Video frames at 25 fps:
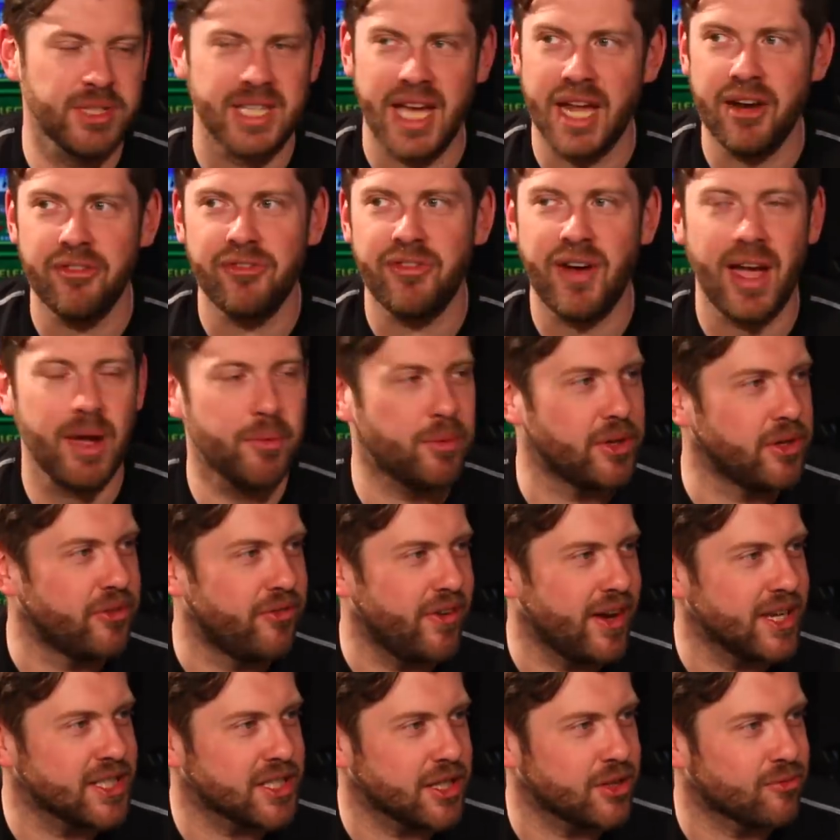was terrifying when you
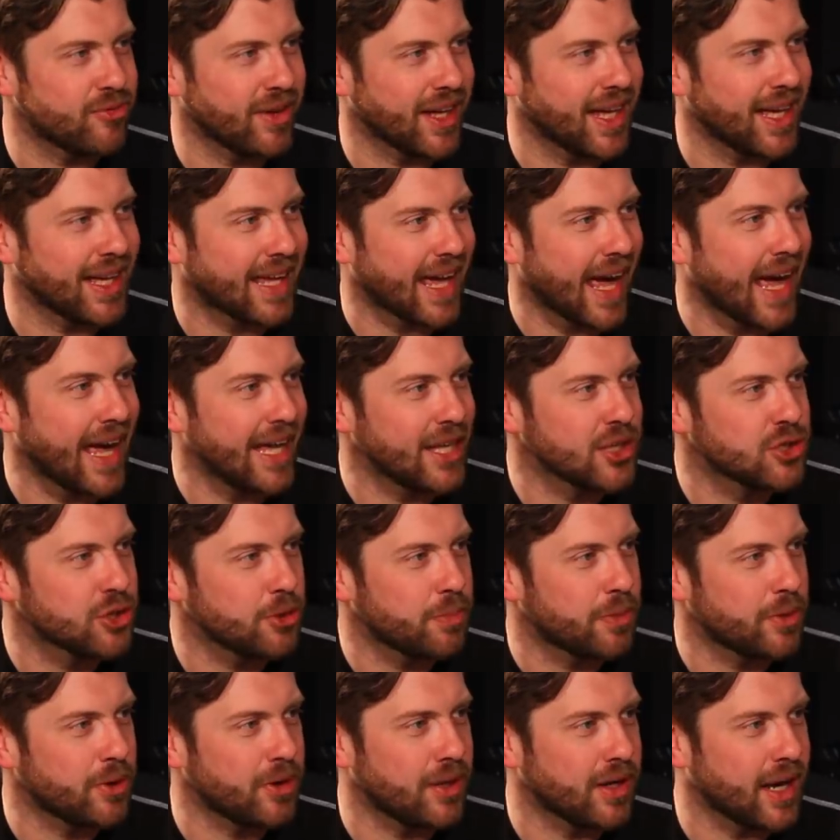first started ringing girls
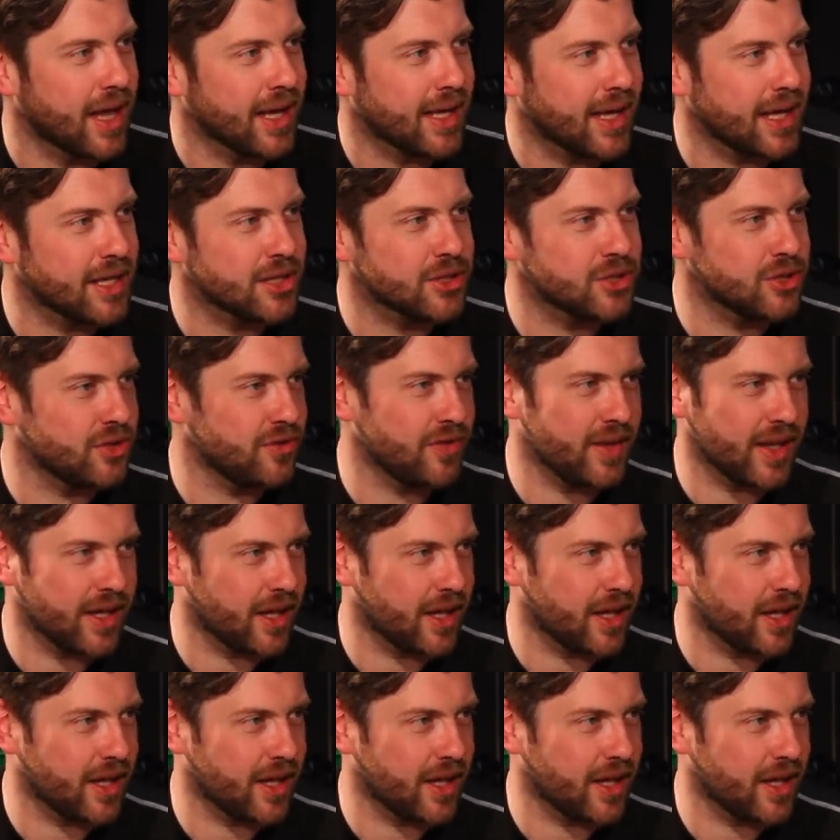up and all that kind of stuff.